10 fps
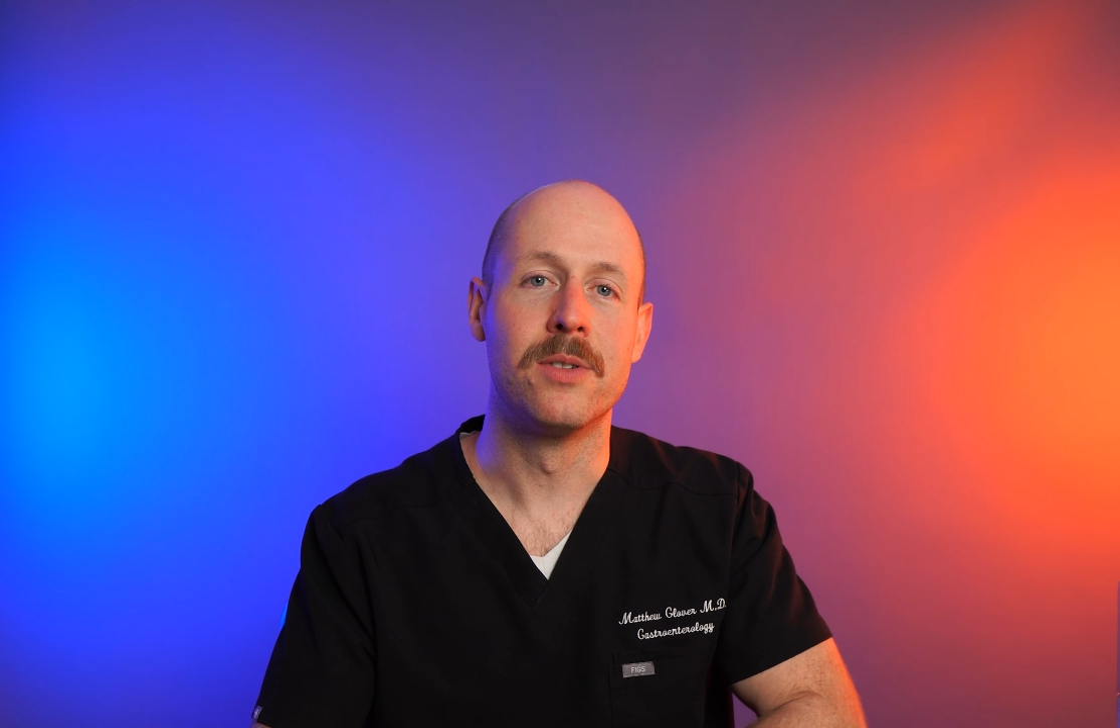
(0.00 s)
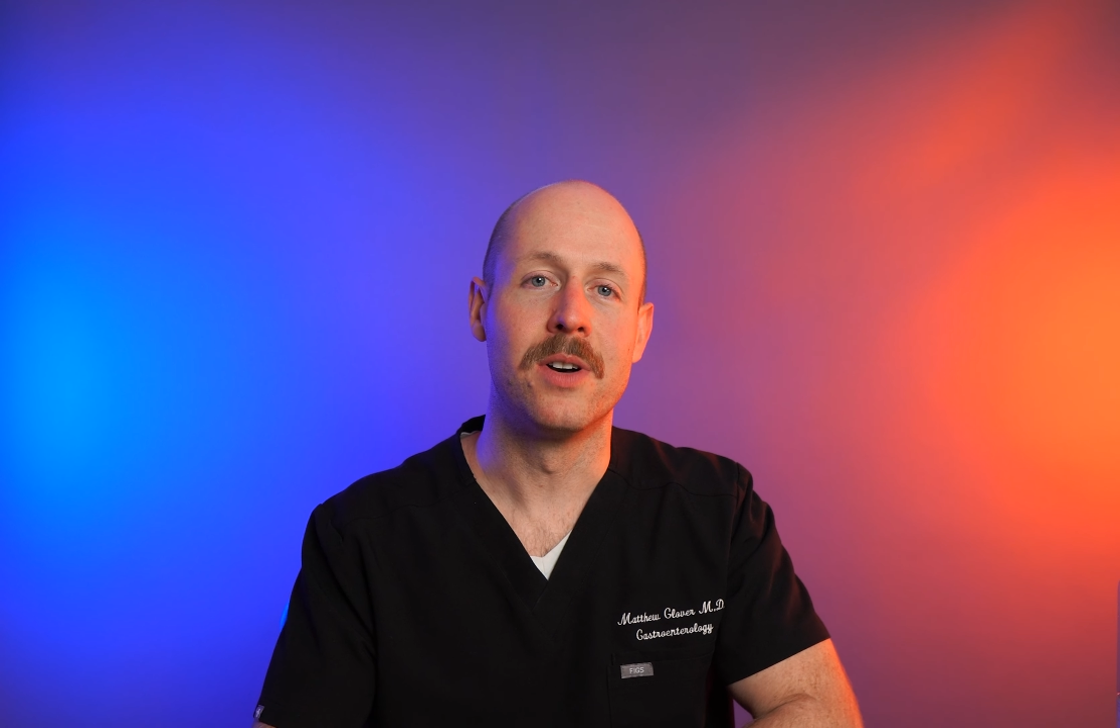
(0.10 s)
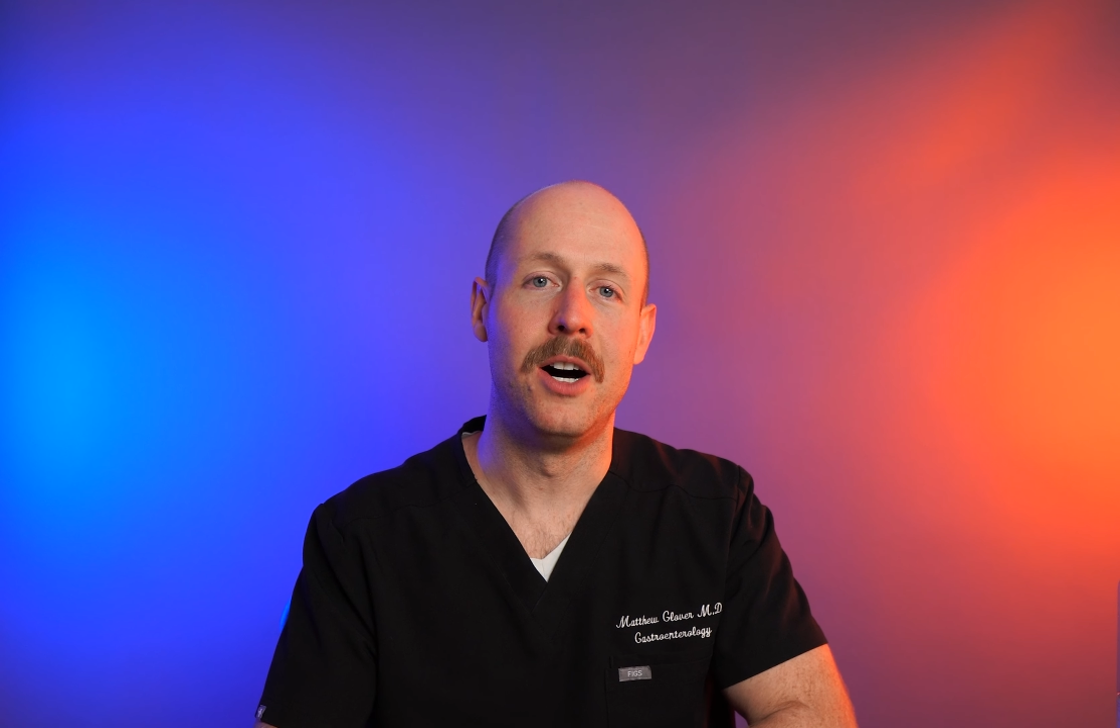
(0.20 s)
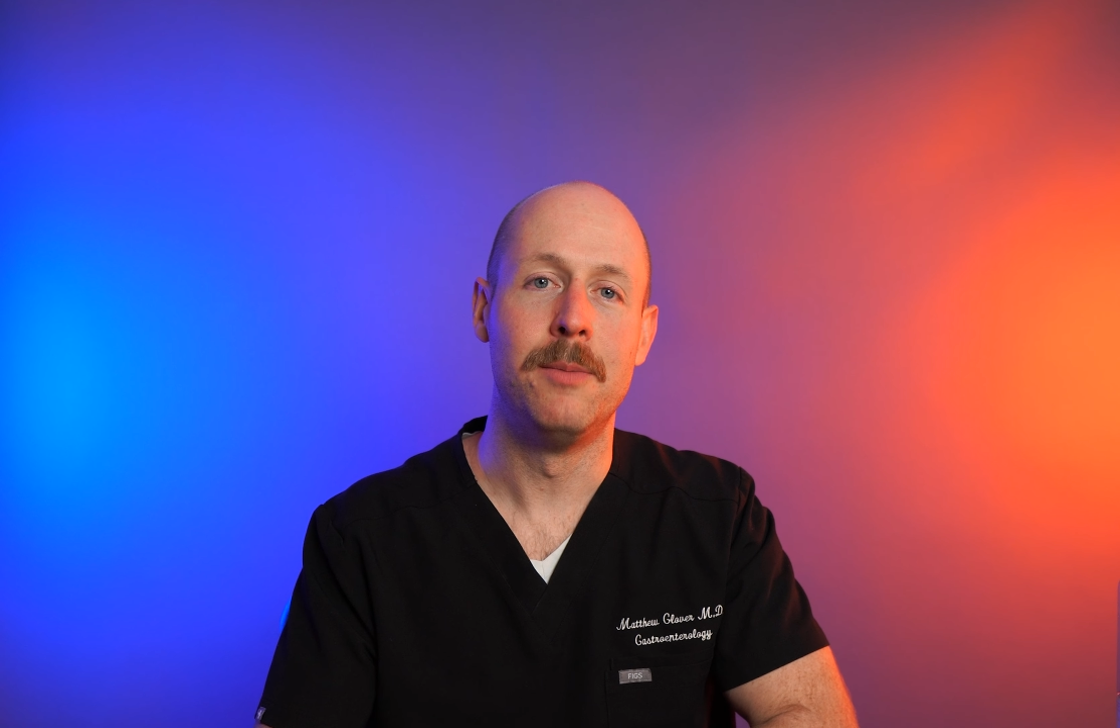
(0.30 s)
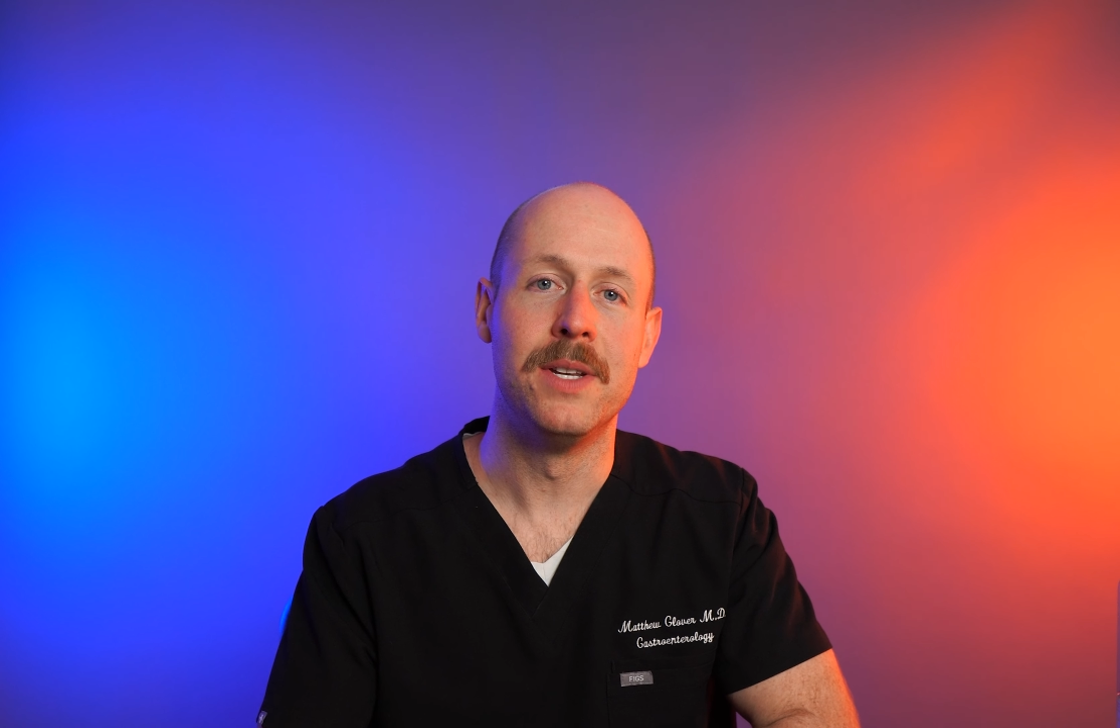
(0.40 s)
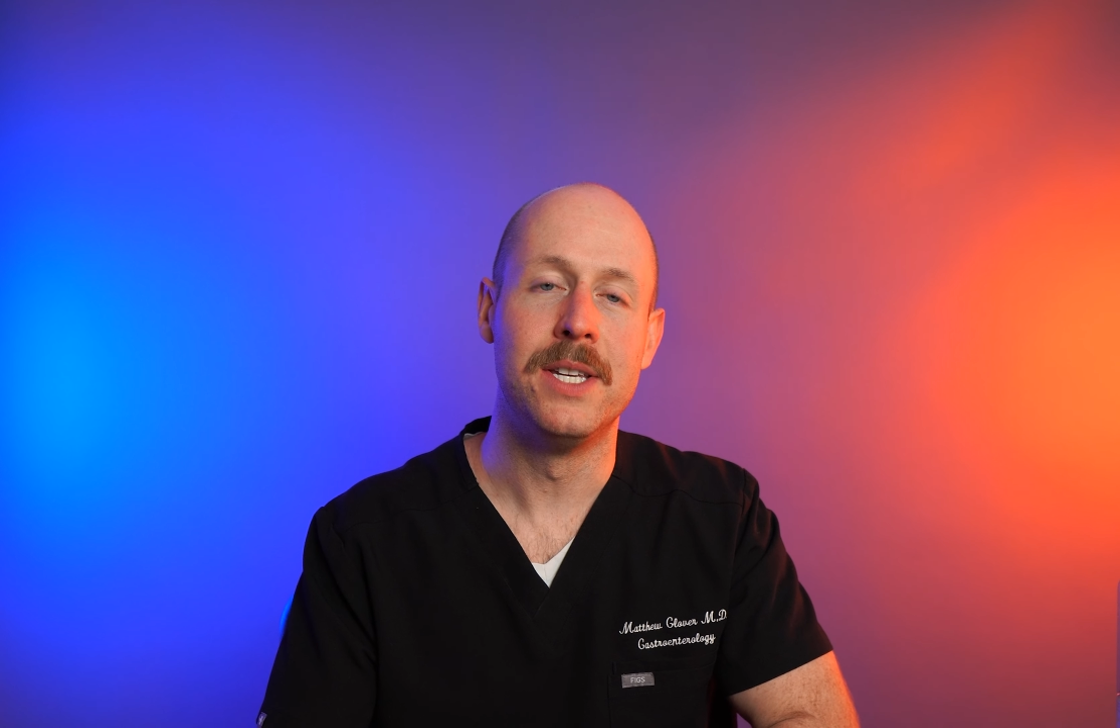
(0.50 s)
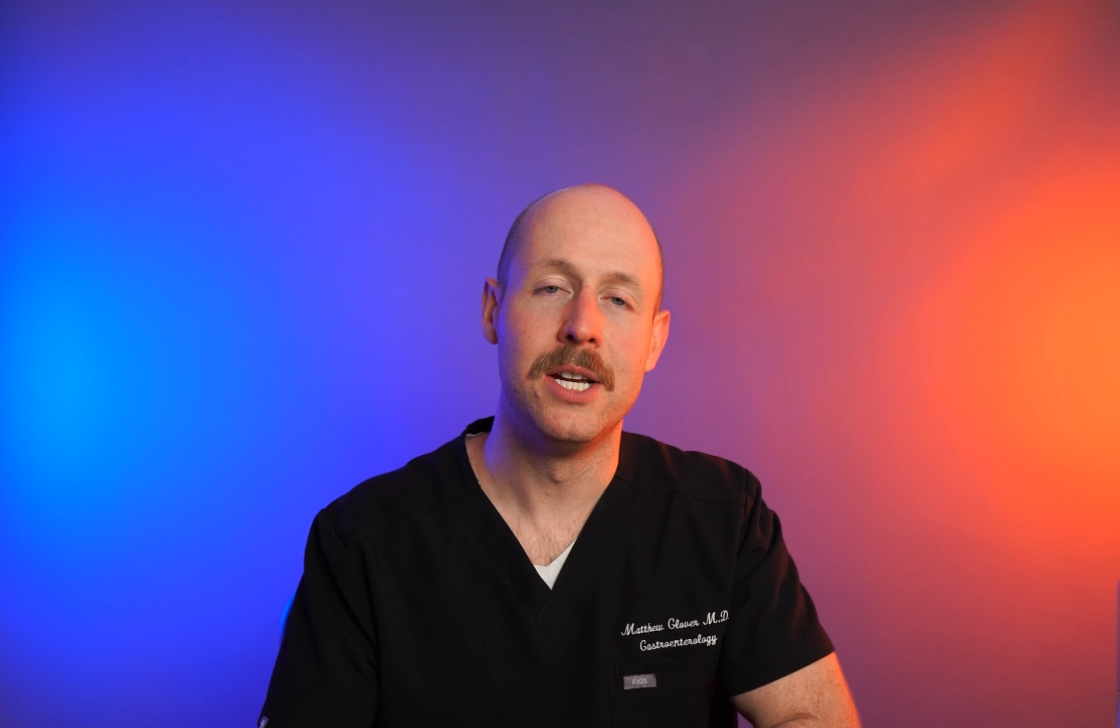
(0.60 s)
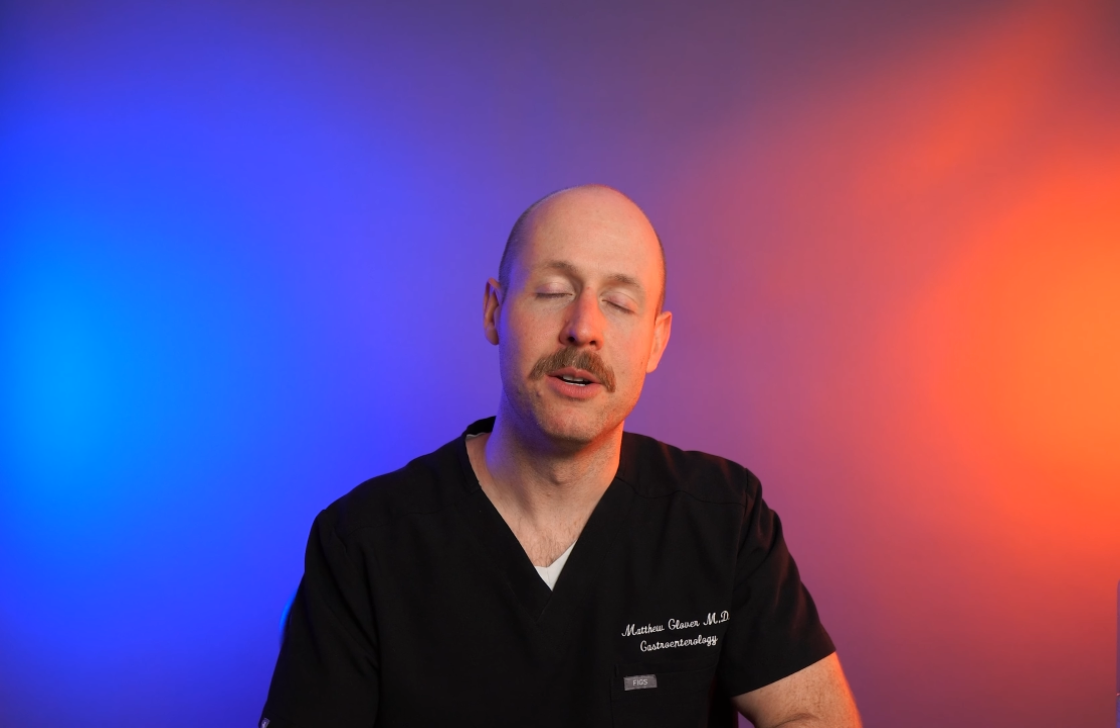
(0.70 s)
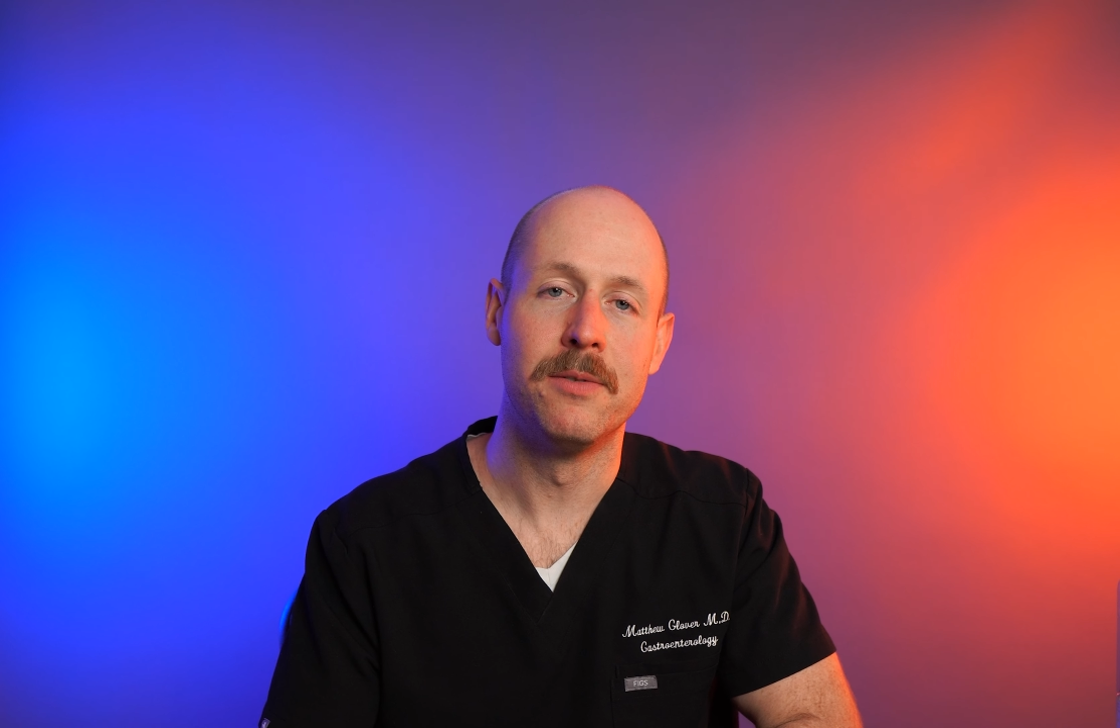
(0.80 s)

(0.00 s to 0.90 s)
commentary